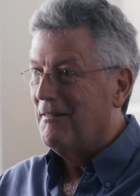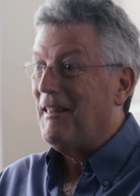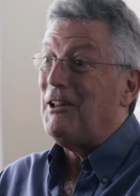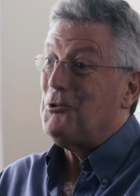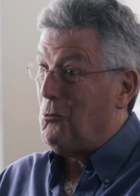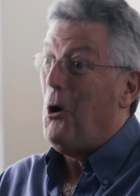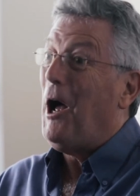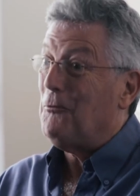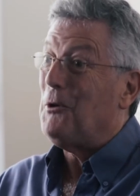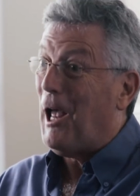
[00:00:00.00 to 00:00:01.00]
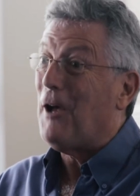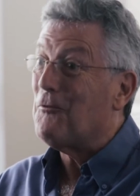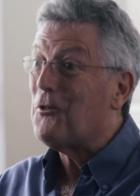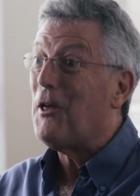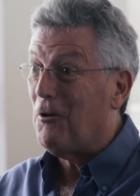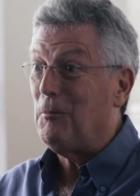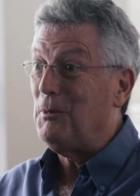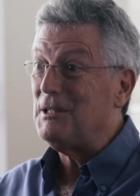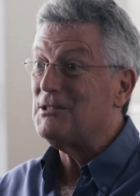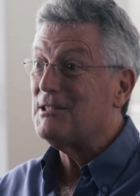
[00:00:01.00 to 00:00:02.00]
That's why we have
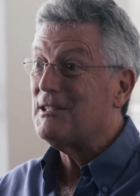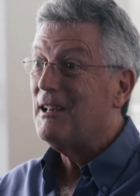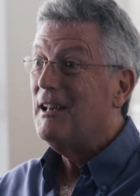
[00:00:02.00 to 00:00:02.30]
therapists.